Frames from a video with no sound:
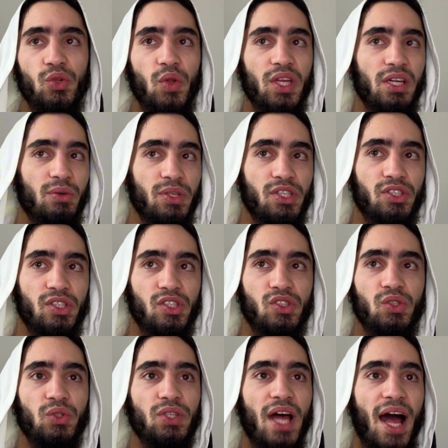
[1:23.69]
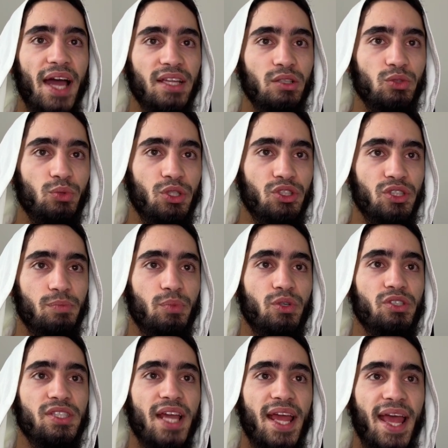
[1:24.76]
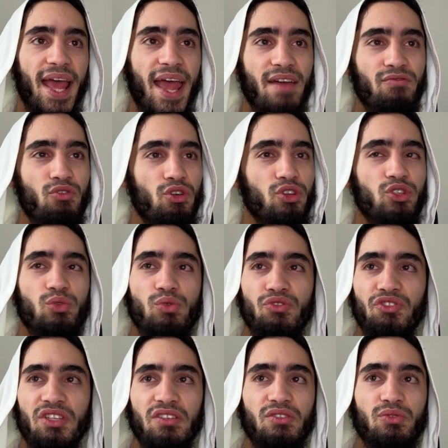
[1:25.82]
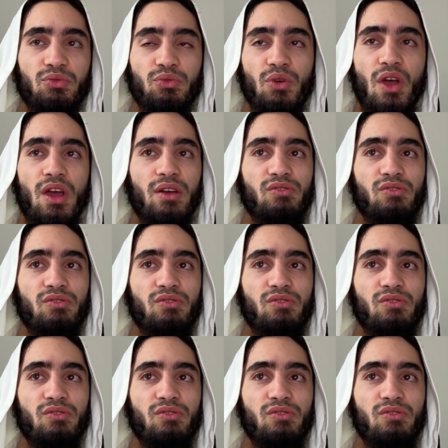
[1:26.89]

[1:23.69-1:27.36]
nor the Christians, nor the idol worshippers ever used this to,